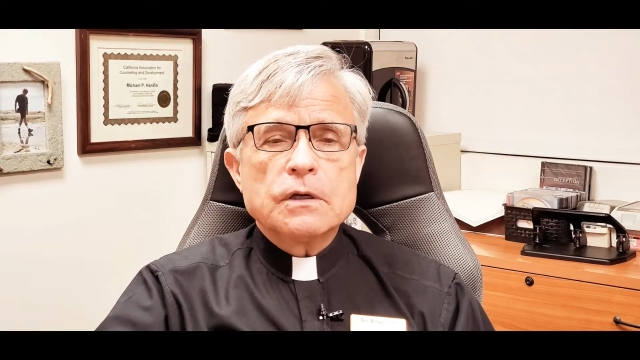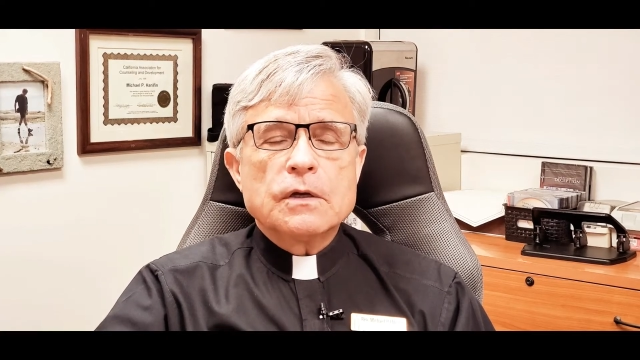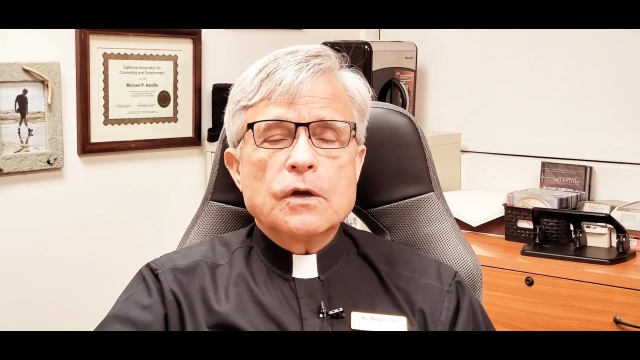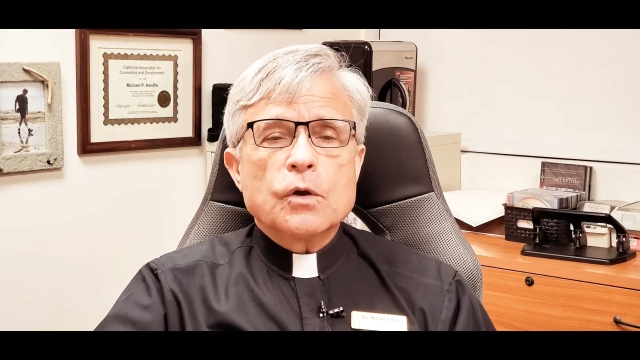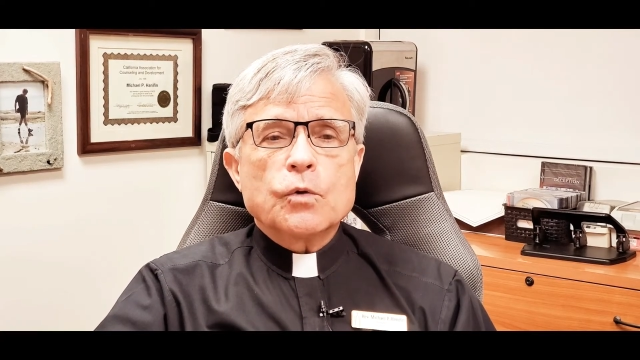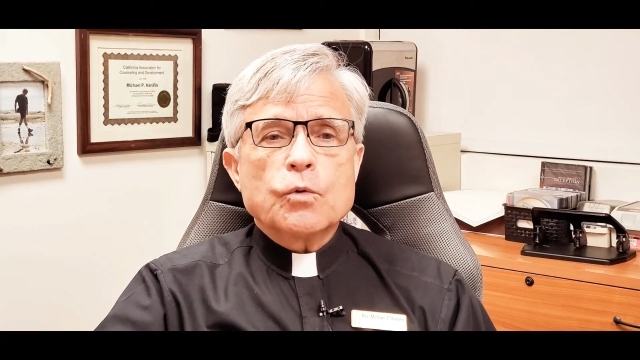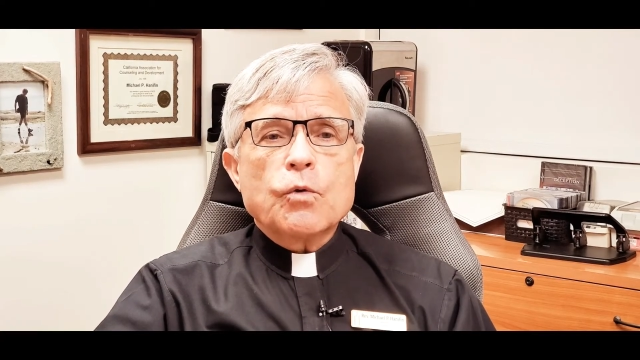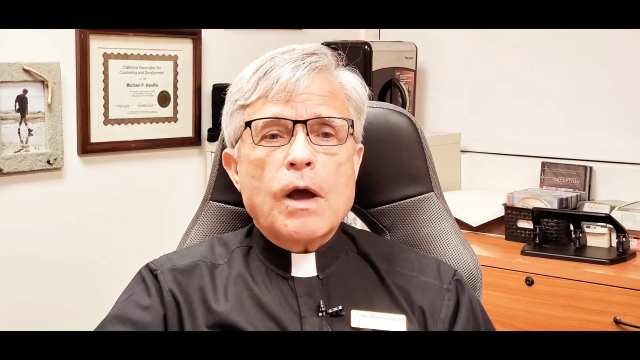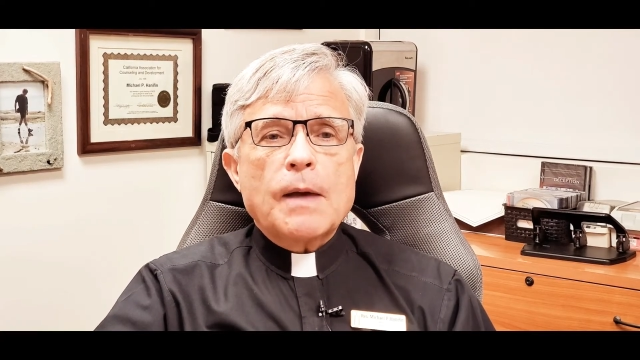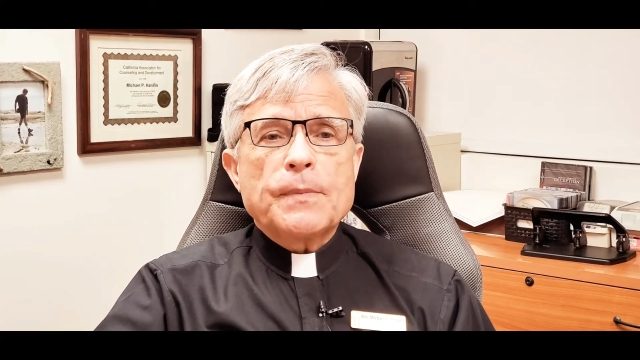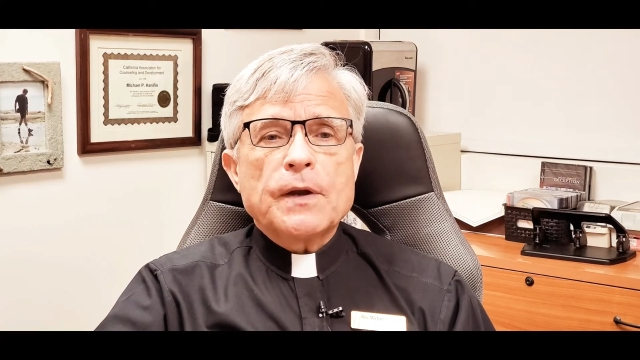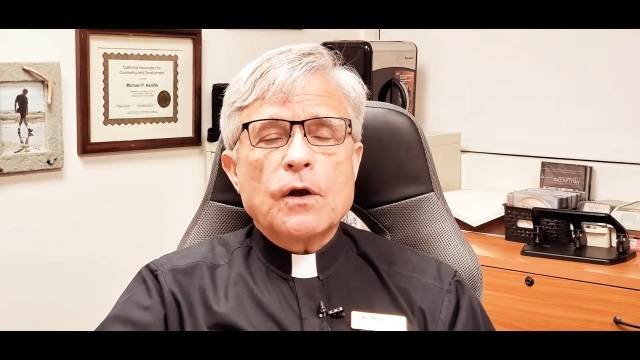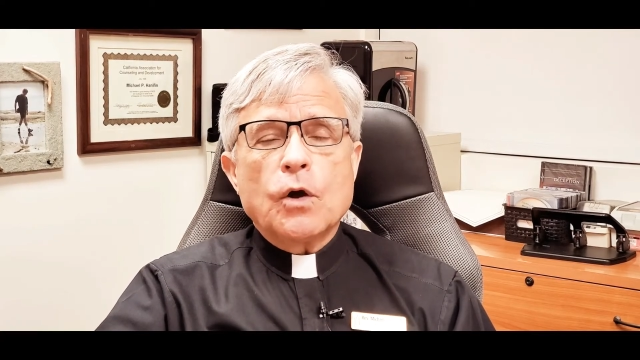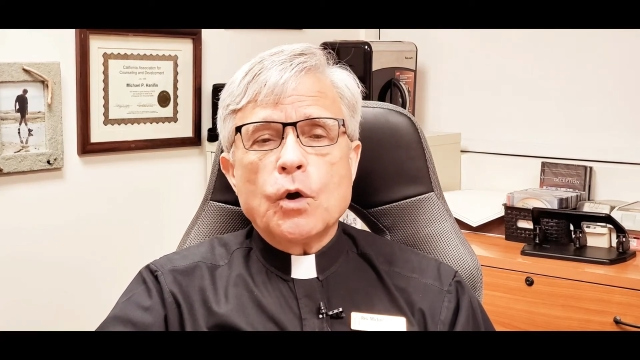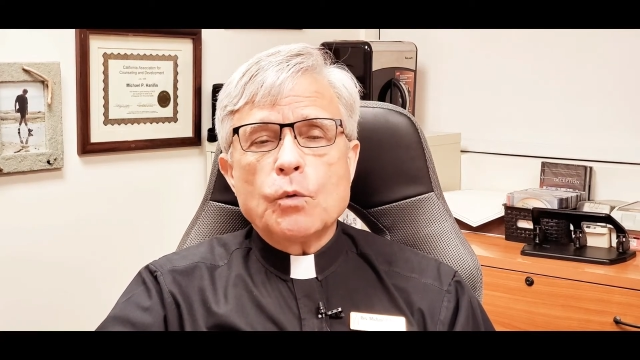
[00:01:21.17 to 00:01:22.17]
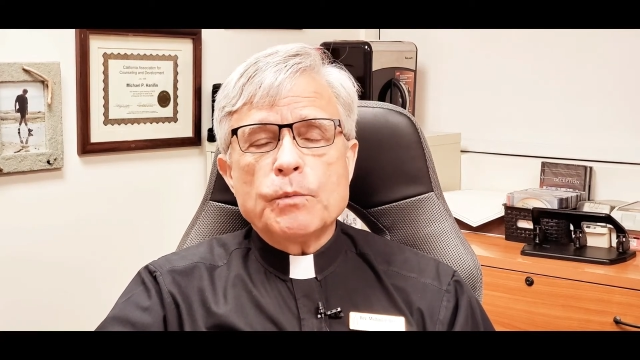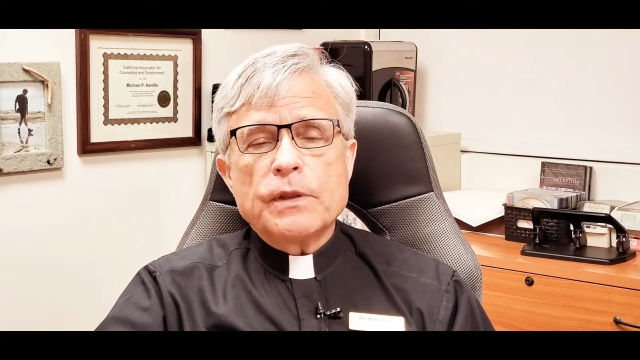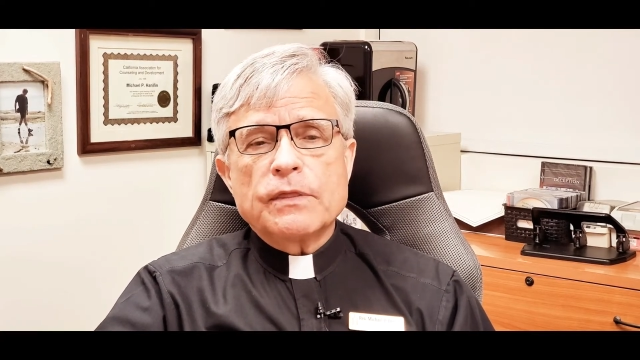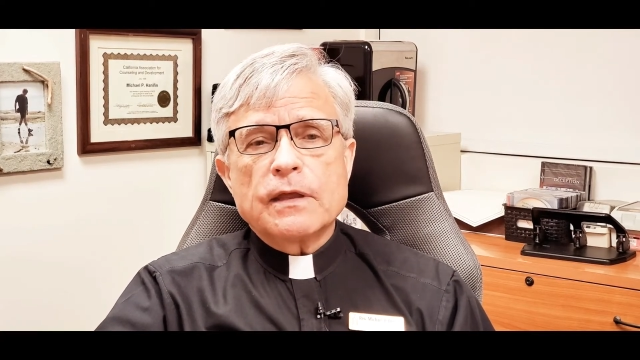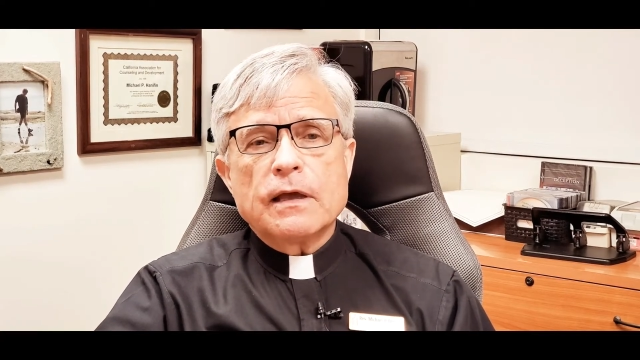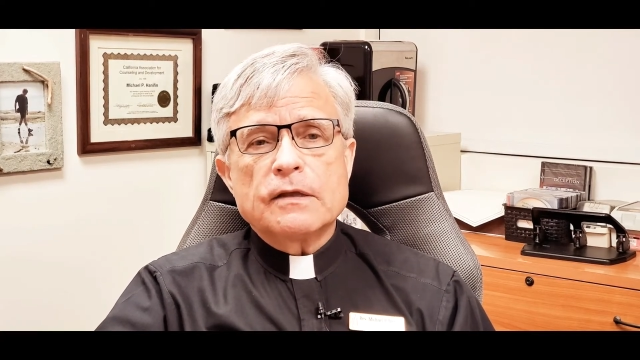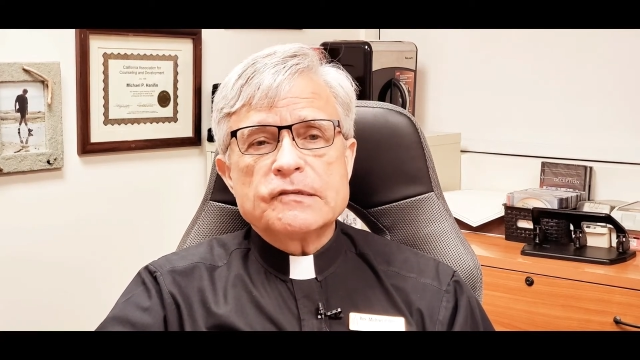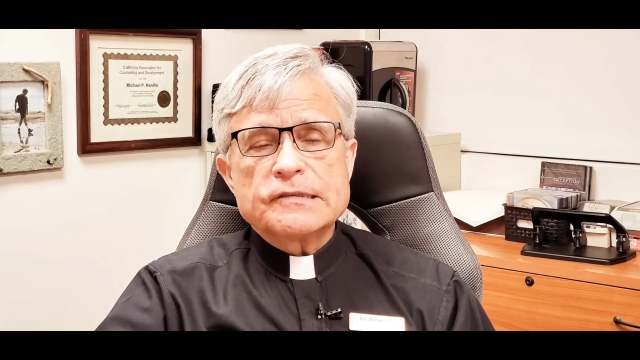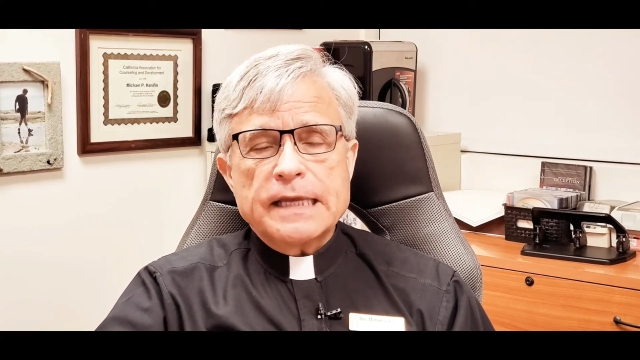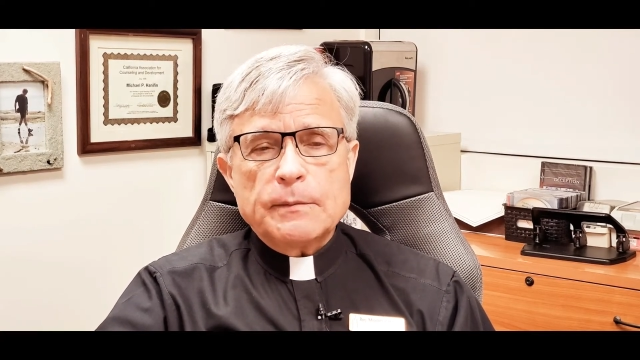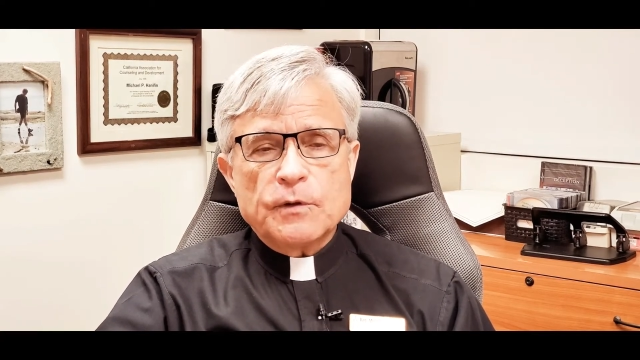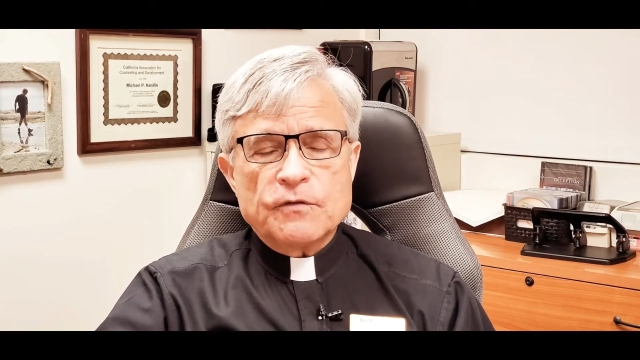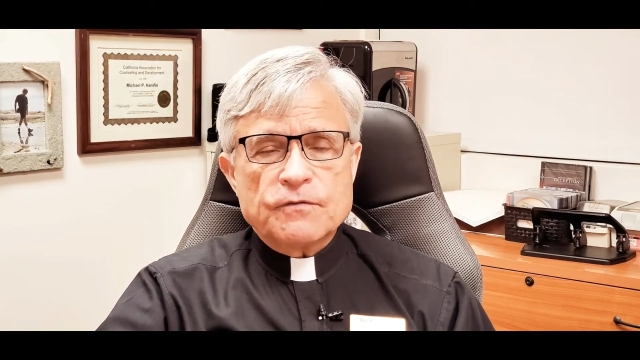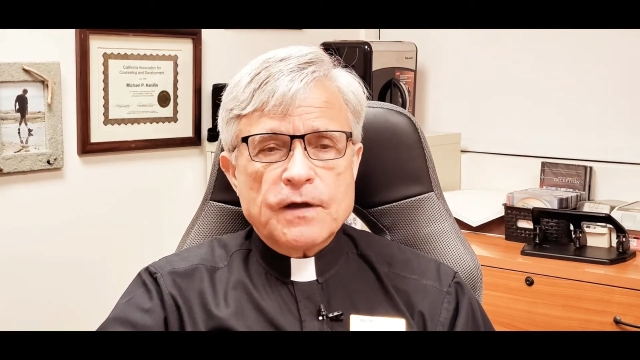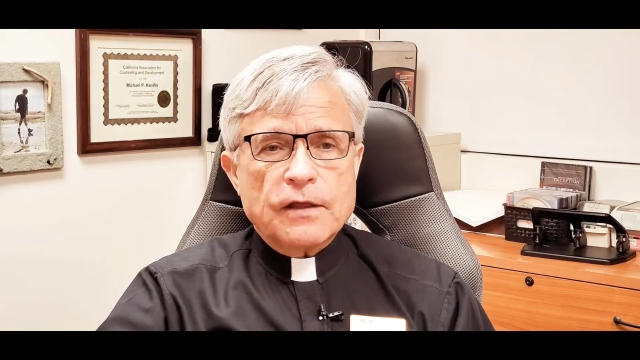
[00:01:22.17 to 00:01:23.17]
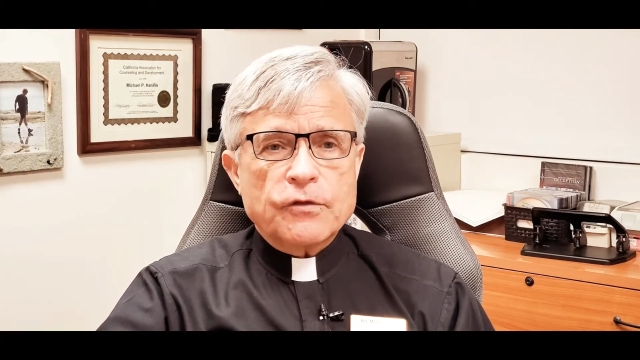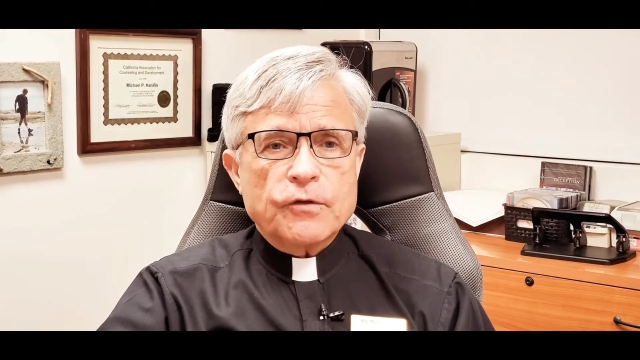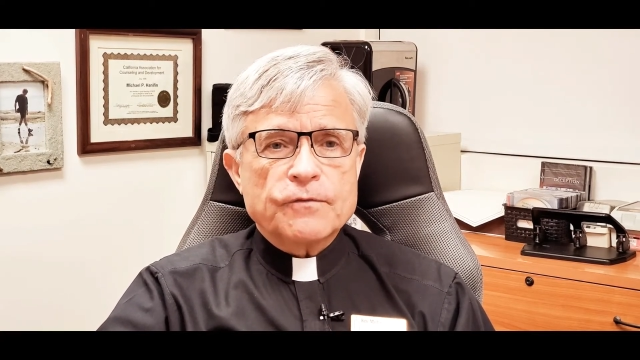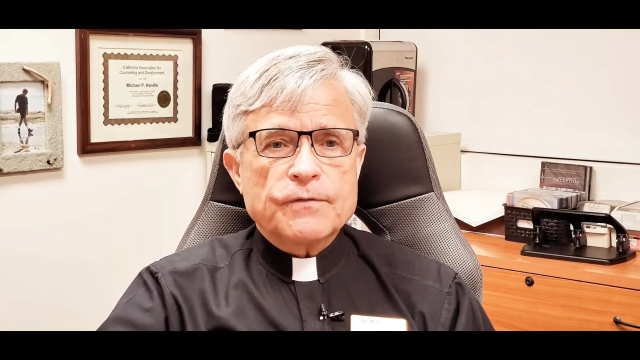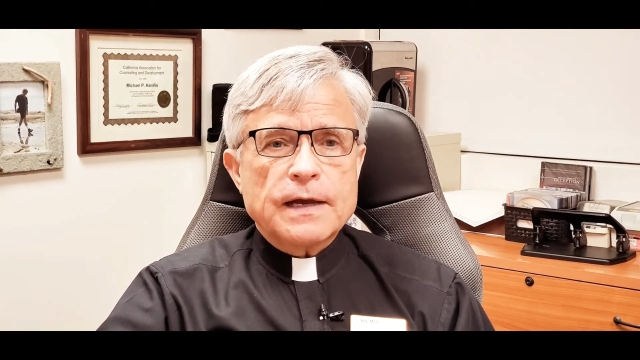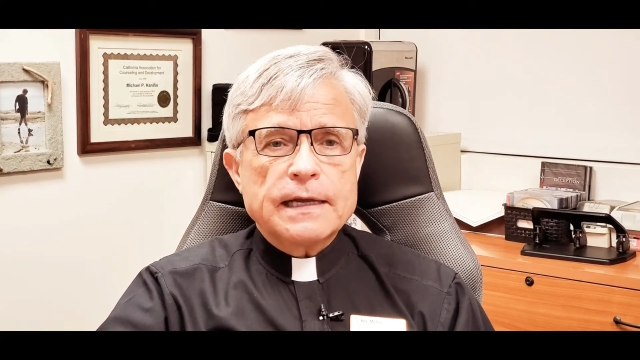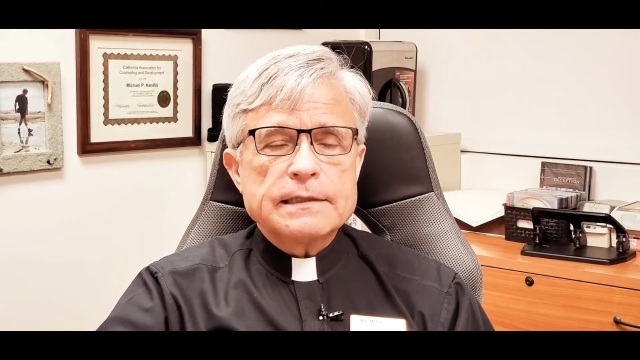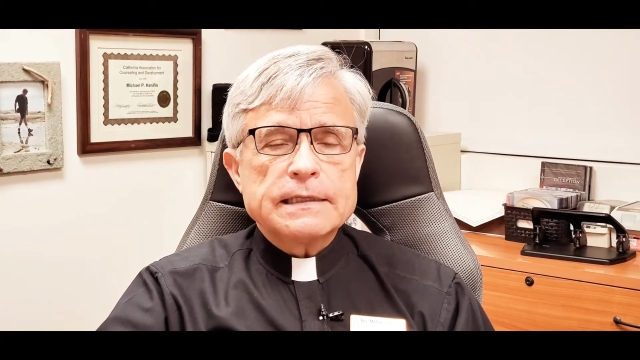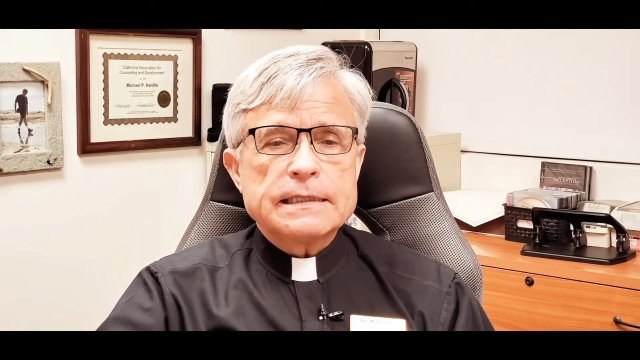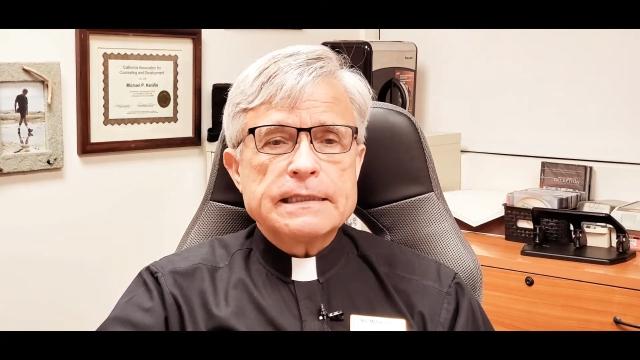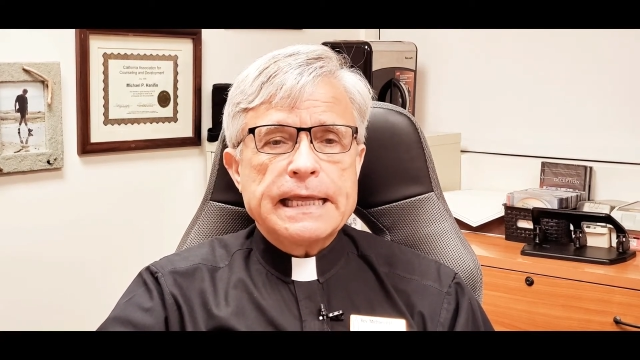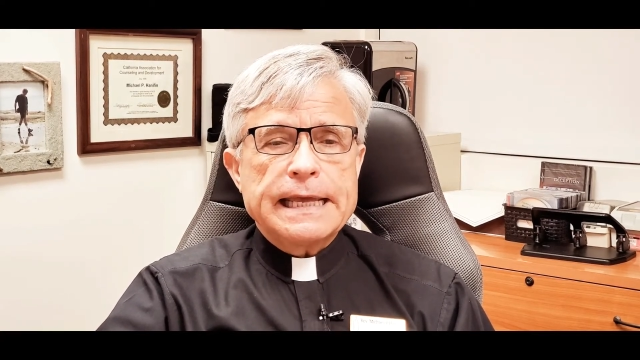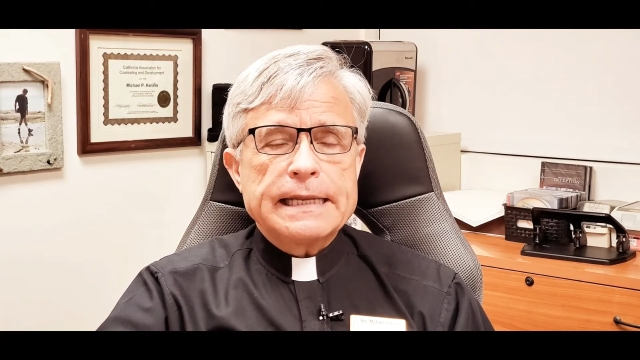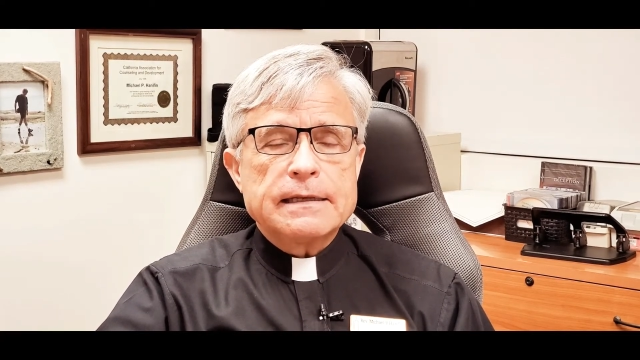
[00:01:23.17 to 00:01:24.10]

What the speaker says: grew up in a home with a stable father find that they end